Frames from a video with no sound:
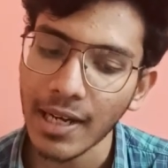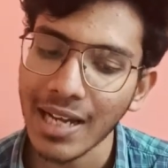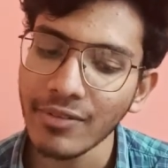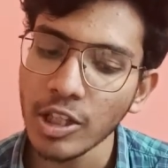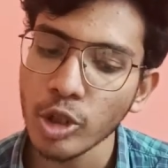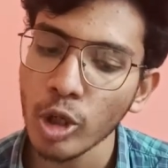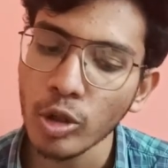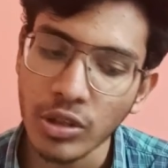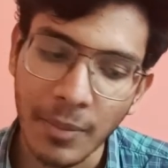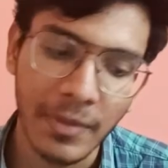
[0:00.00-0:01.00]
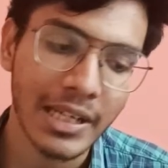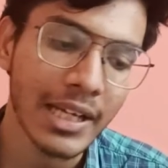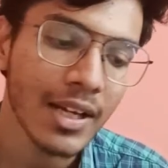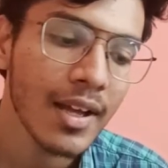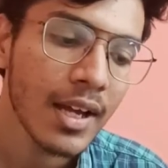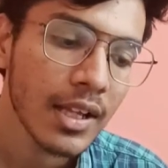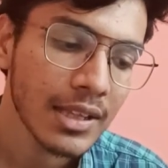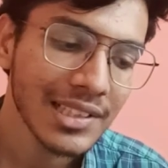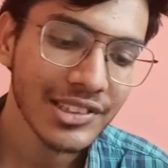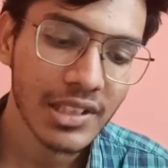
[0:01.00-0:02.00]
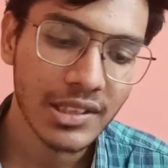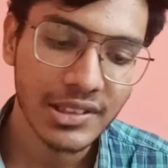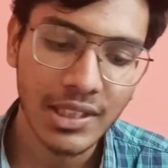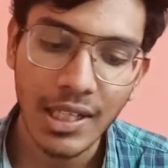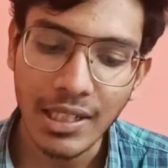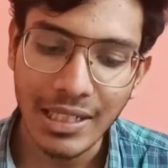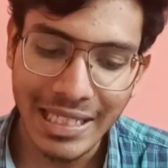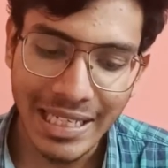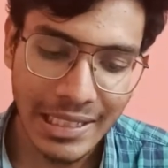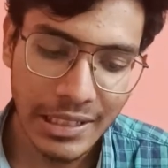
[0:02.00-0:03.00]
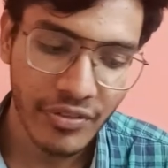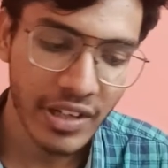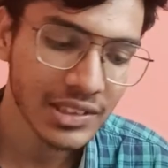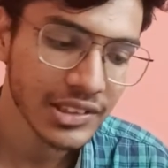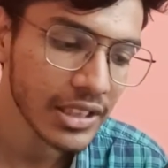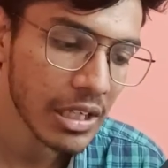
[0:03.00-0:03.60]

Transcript: I will show you the meaning. This is the key difference.